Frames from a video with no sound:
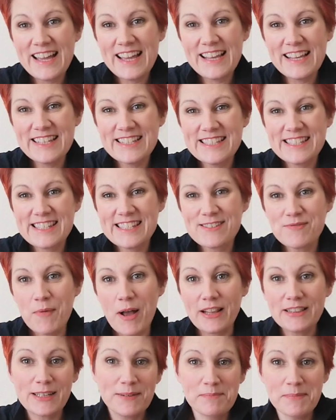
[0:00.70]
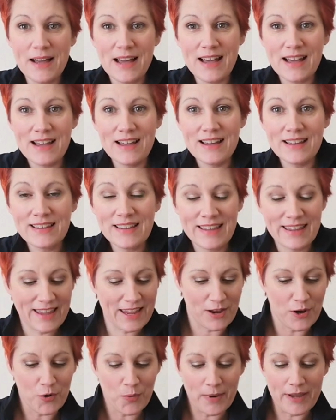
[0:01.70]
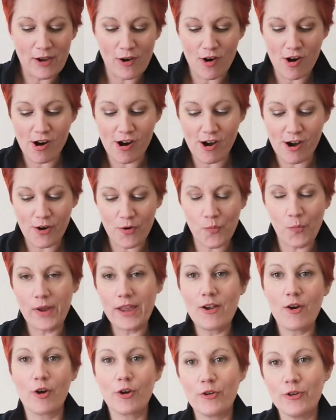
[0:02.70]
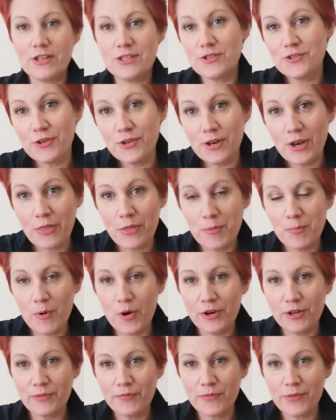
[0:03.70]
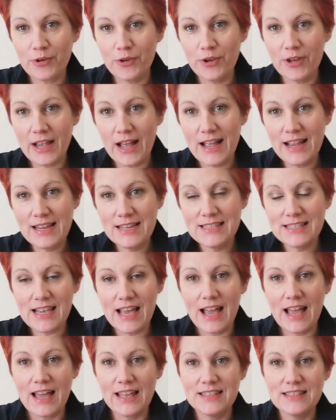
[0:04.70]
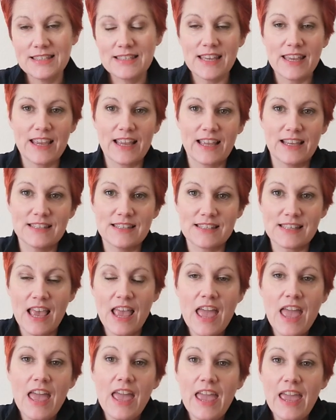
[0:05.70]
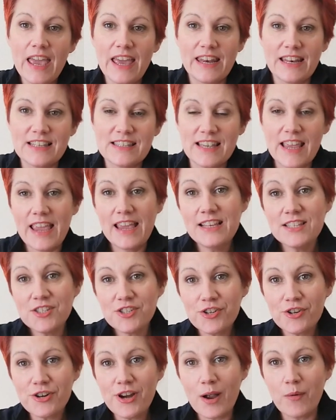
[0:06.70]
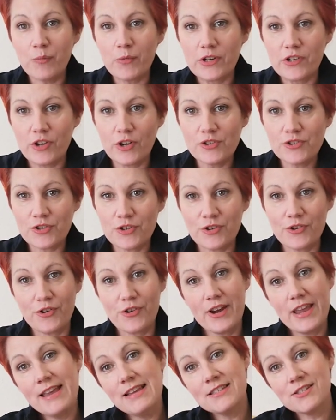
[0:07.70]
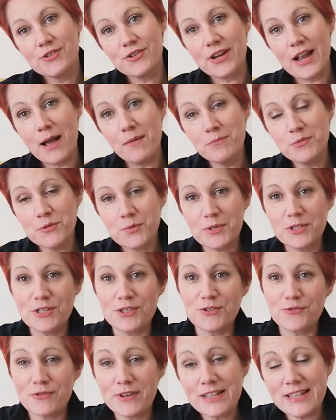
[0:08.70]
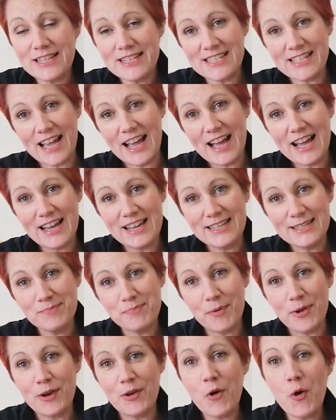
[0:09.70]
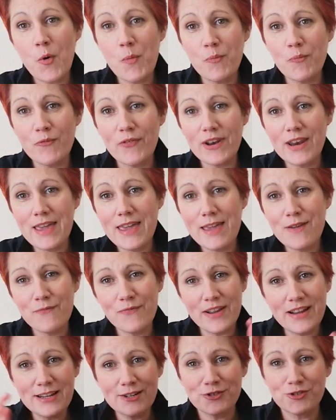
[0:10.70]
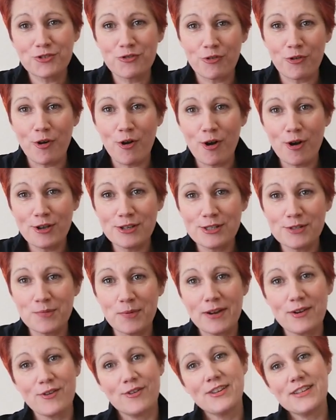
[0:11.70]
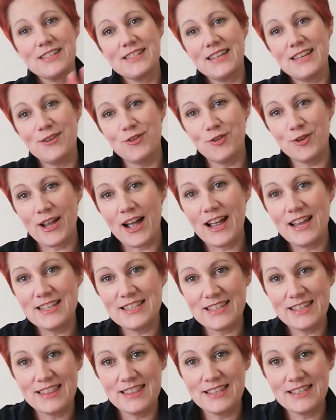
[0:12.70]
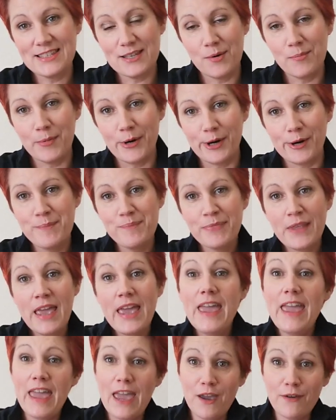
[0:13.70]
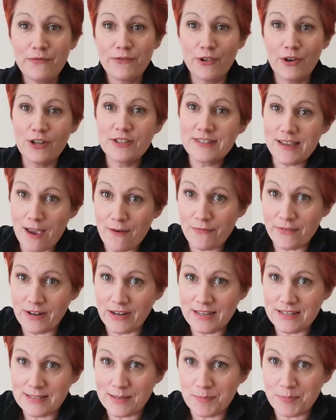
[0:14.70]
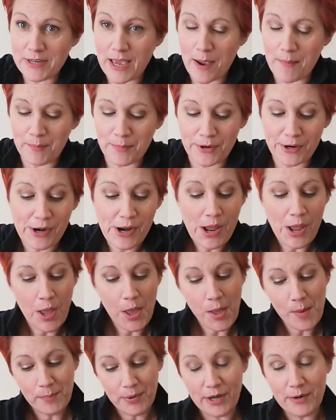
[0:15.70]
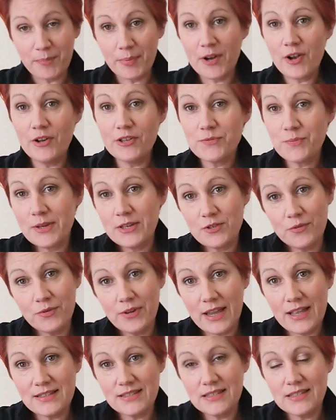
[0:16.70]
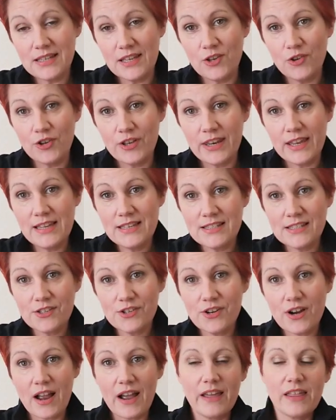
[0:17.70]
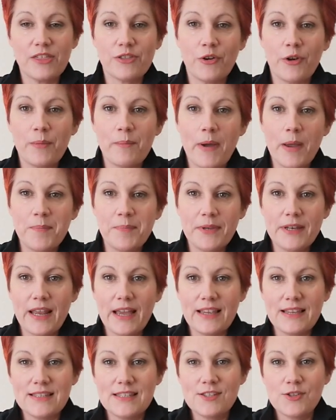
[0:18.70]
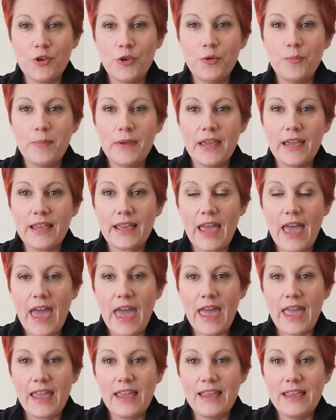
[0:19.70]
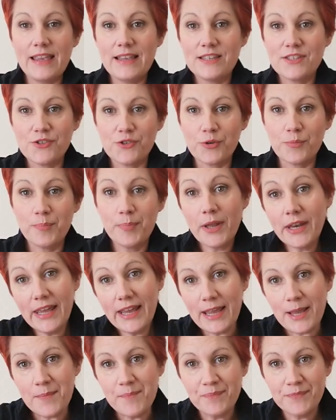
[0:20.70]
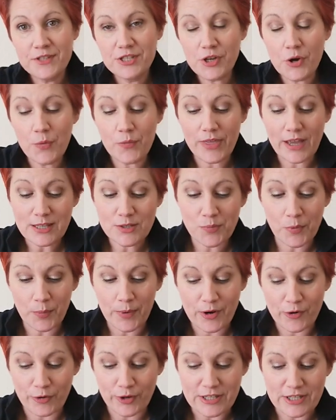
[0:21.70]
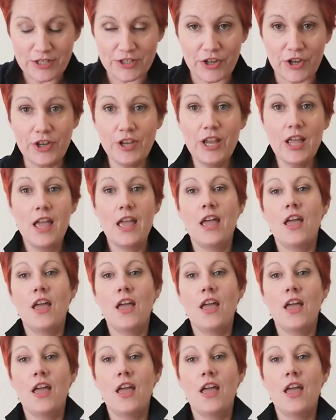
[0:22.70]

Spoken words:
guys, welcome back. Here we are. We are going to do another model for you guys, and seeing as it is Easter and we're not doing our Easter camps, which is really sad, but hopefully, fingers crossed, we're going to see you guys in the summer. If not, definitely September. But because we don't get to see you at Easter, I thought it might be nice to make a Easter bunny. So that's what we're going to do.